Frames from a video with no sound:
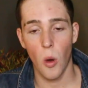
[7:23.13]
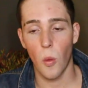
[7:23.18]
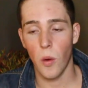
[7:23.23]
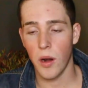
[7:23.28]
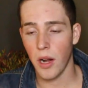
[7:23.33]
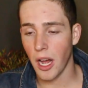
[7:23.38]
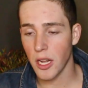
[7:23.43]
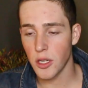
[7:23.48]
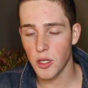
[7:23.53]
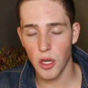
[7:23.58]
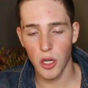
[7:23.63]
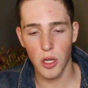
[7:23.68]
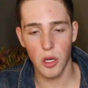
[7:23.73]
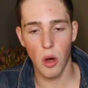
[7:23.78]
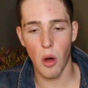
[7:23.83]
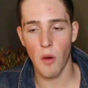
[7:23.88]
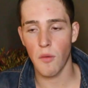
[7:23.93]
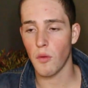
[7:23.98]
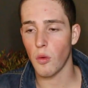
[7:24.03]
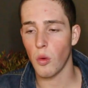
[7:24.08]
when I jerk
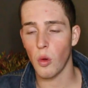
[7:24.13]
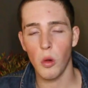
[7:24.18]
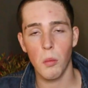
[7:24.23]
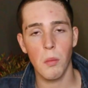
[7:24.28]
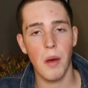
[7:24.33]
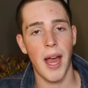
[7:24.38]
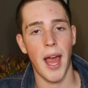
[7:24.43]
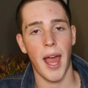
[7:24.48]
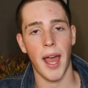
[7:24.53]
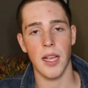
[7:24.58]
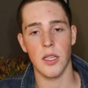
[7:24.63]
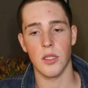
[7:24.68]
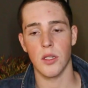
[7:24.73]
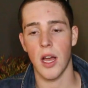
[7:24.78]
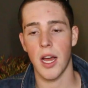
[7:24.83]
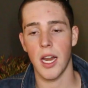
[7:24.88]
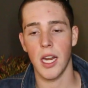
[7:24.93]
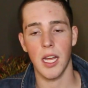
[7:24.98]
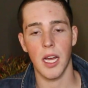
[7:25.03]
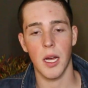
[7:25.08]
off, all my
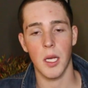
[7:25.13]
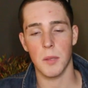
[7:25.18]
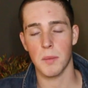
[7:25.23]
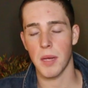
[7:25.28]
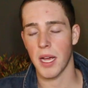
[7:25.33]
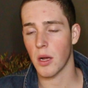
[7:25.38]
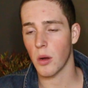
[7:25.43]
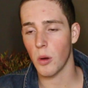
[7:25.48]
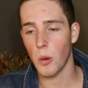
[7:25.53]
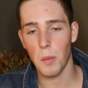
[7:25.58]
anxiety comes back,